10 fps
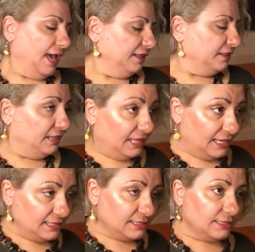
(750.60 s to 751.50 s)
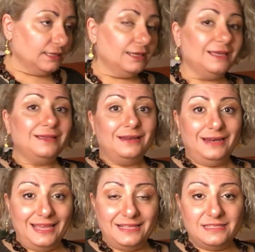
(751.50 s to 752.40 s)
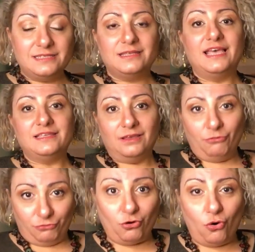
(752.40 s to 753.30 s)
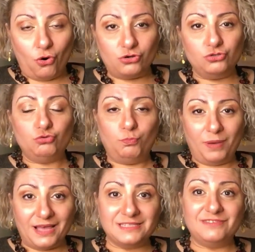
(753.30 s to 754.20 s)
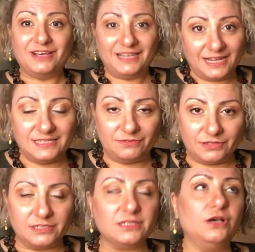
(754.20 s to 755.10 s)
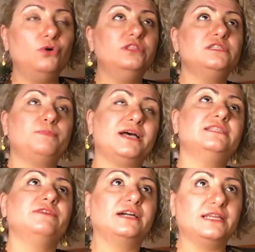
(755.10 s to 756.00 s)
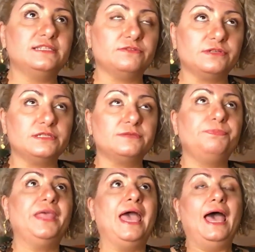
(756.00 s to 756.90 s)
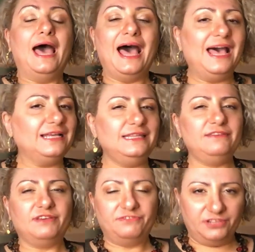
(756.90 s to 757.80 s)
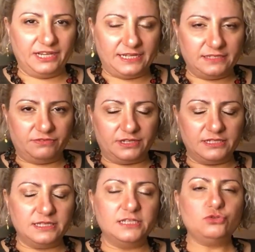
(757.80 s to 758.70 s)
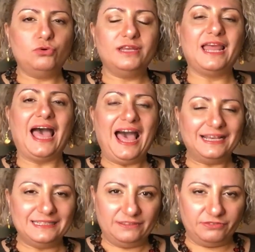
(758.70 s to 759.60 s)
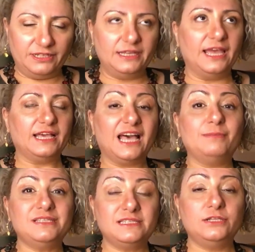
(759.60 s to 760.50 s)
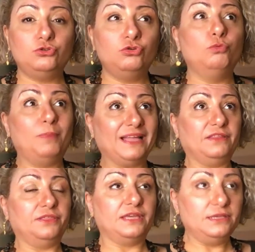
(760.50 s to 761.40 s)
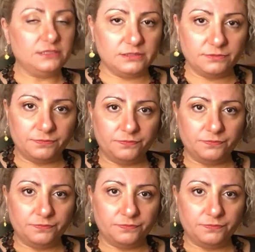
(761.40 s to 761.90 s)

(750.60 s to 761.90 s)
And this leads, of course, to passive aggressiveness. What is passive aggressiveness? Active aggressiveness is when actively I come and say to you bad things.